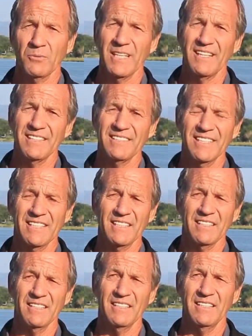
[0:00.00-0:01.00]
Well, I
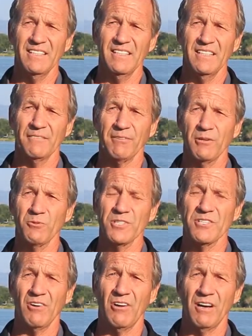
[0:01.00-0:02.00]
think if I were
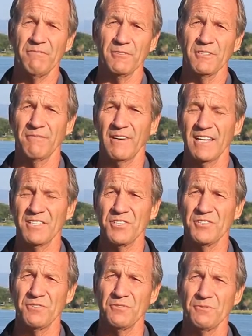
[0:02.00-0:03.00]
to offer
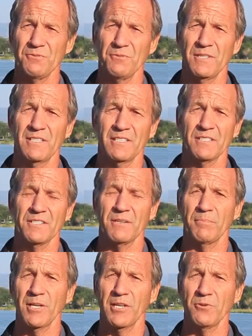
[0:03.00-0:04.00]
advice to
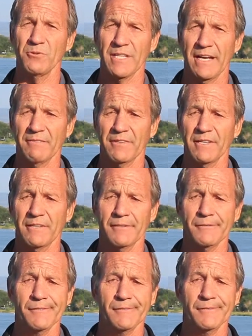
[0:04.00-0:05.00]
somebody who's out
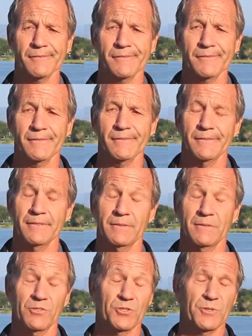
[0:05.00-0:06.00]
there
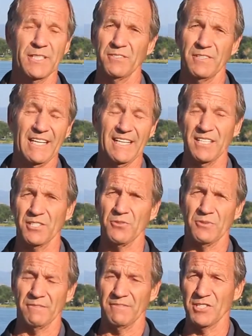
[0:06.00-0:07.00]
doing any
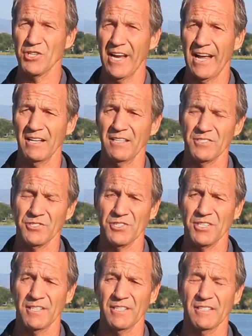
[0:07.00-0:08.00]
sort of a
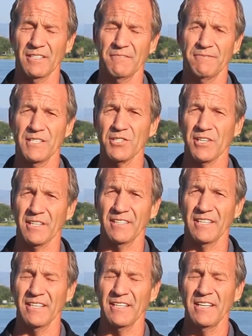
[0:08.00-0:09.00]
challenge
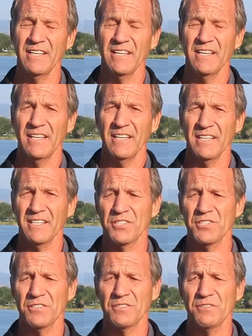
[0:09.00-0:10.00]
physically,
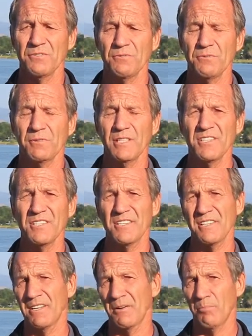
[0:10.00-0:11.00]
is to listen
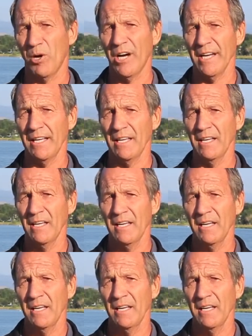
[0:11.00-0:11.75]
to their body.